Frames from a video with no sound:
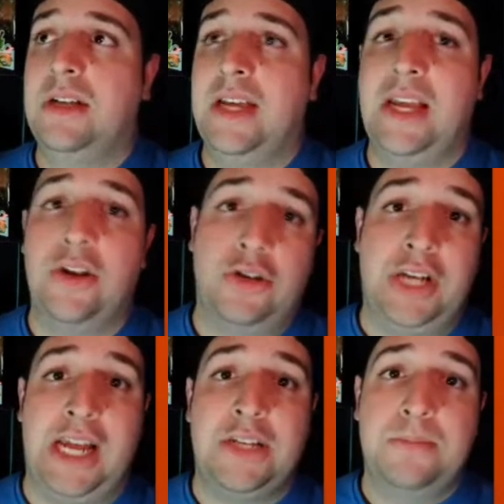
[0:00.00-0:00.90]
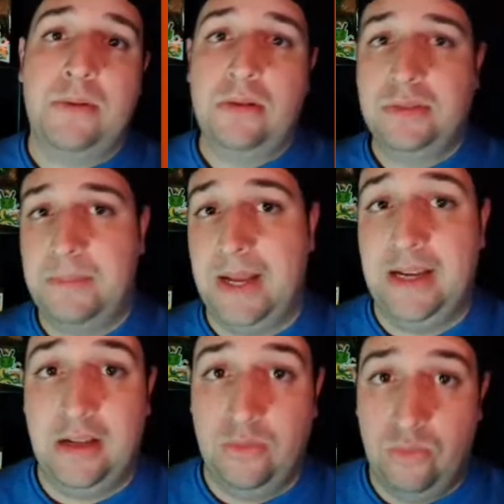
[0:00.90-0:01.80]
interchangeable
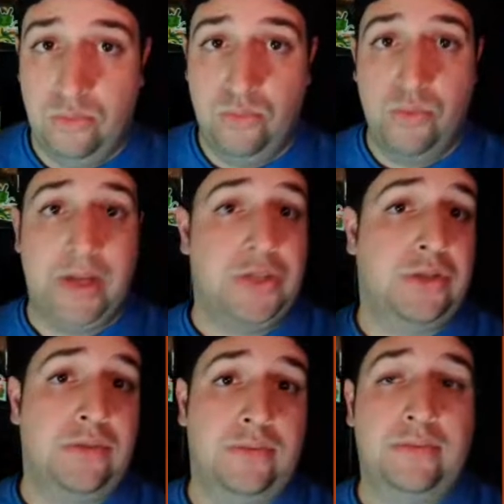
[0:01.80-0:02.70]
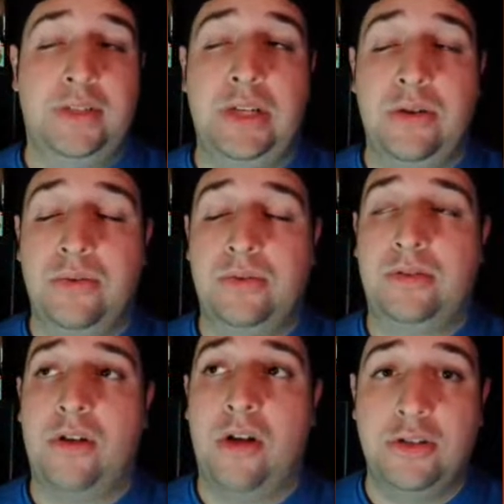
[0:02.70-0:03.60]
depending on which,
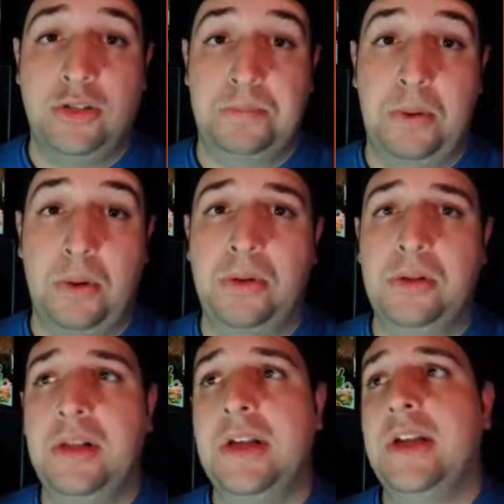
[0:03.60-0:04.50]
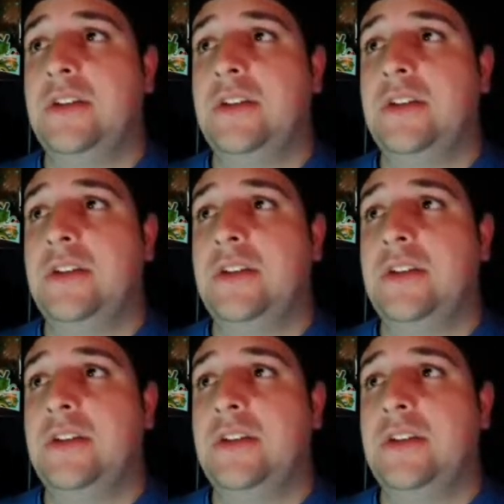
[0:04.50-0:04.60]
cards you pull.